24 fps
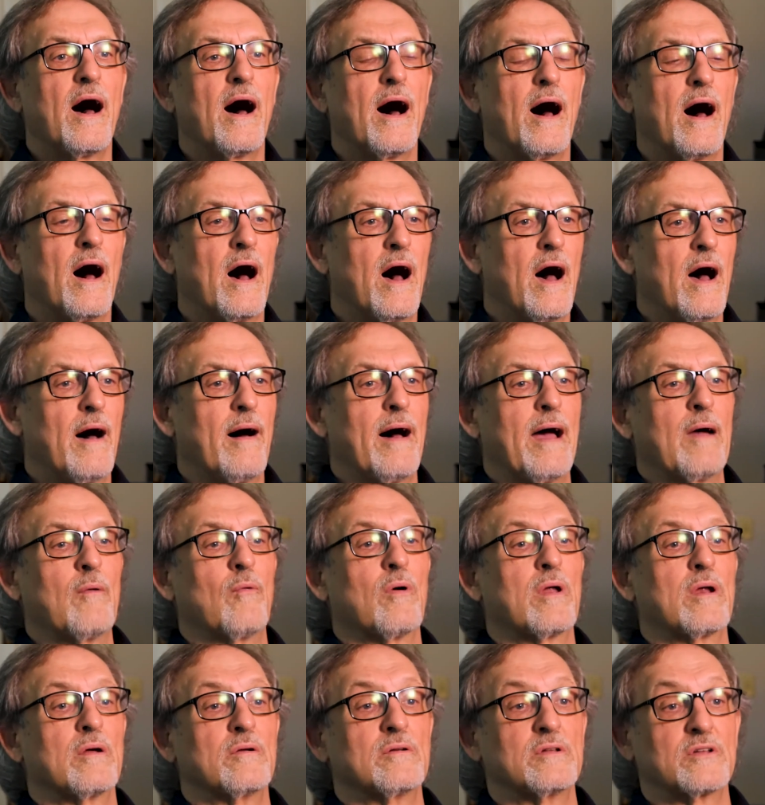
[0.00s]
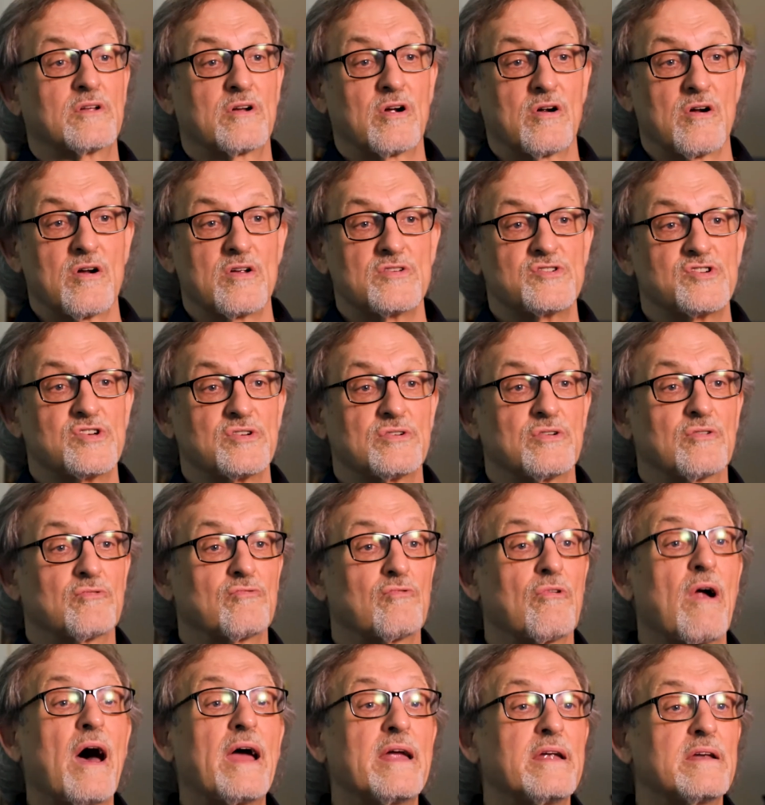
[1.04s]
I want to encourage you to
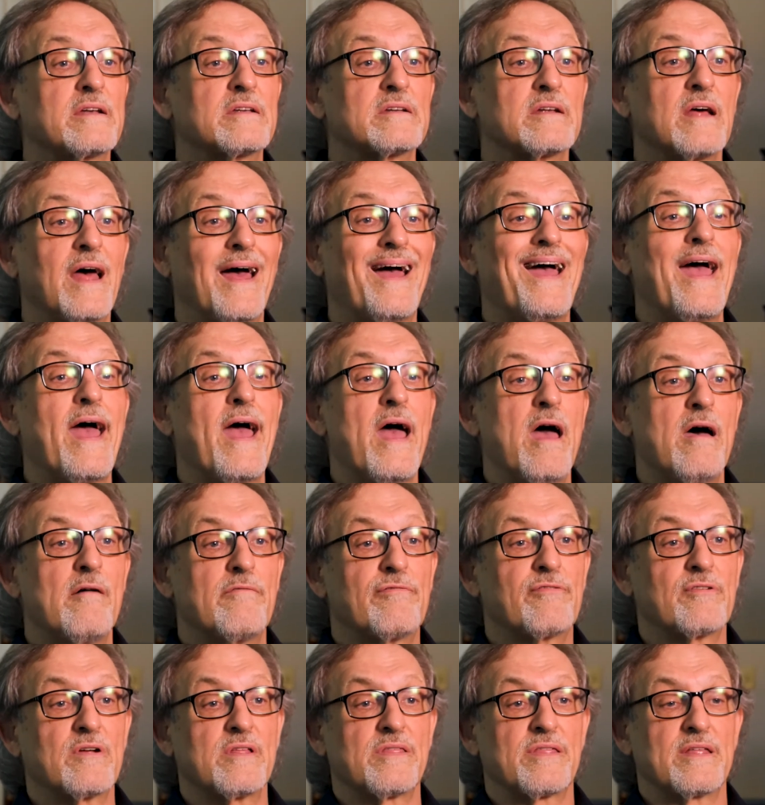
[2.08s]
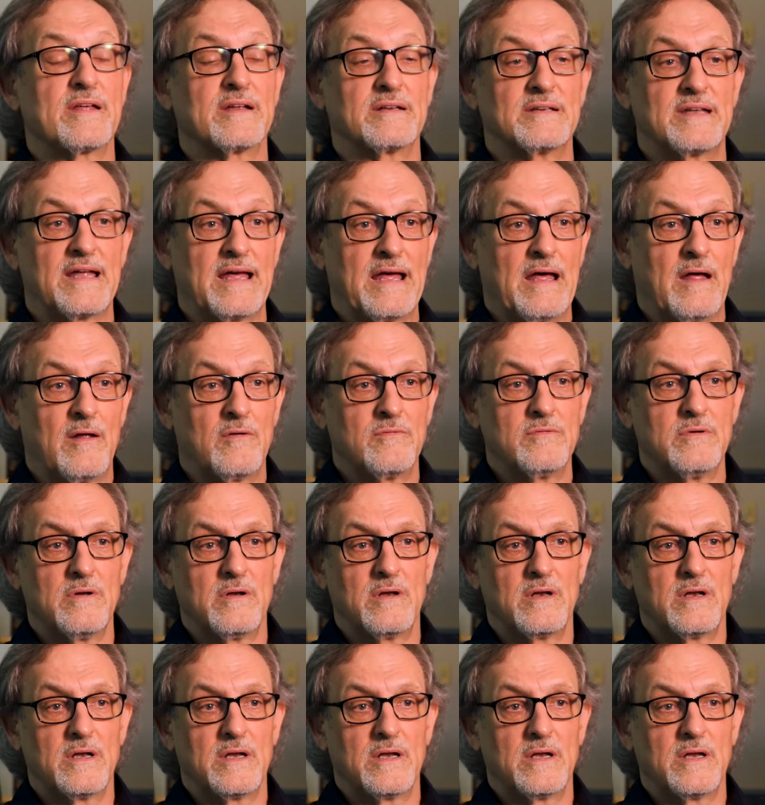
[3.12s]
write everything down.